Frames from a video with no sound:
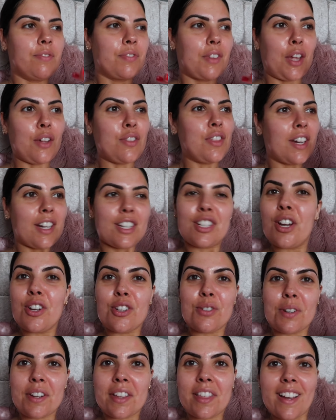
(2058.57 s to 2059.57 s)
I don't think I
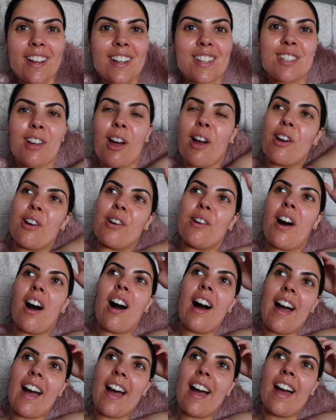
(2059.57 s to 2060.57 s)
showed you anything, so
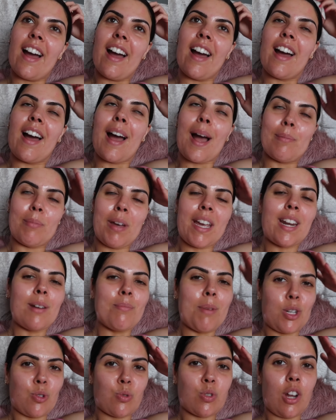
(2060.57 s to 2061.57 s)
I am making a
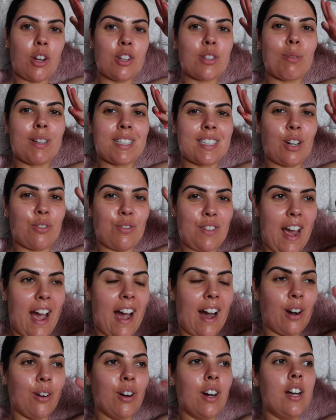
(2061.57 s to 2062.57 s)
mental note to myself
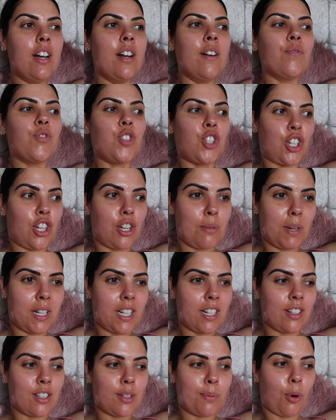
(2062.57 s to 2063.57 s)
now to show you my
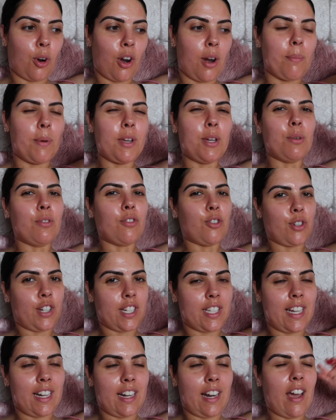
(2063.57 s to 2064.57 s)
dinner tomorrow, but you would have already
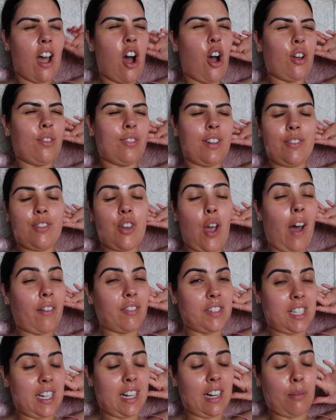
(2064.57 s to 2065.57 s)
seen it. Hopefully, if you
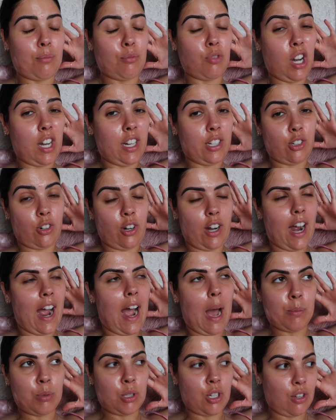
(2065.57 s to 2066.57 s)
haven't seen it, I'm really sorry, I
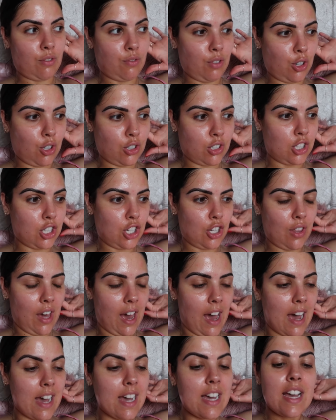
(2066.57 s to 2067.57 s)
absolutely forgot to do
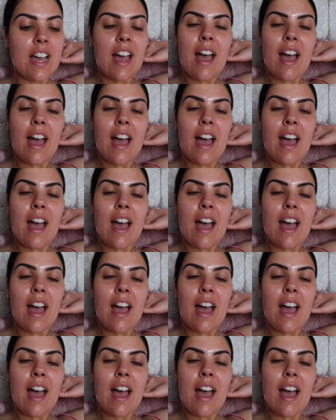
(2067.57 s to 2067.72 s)
that.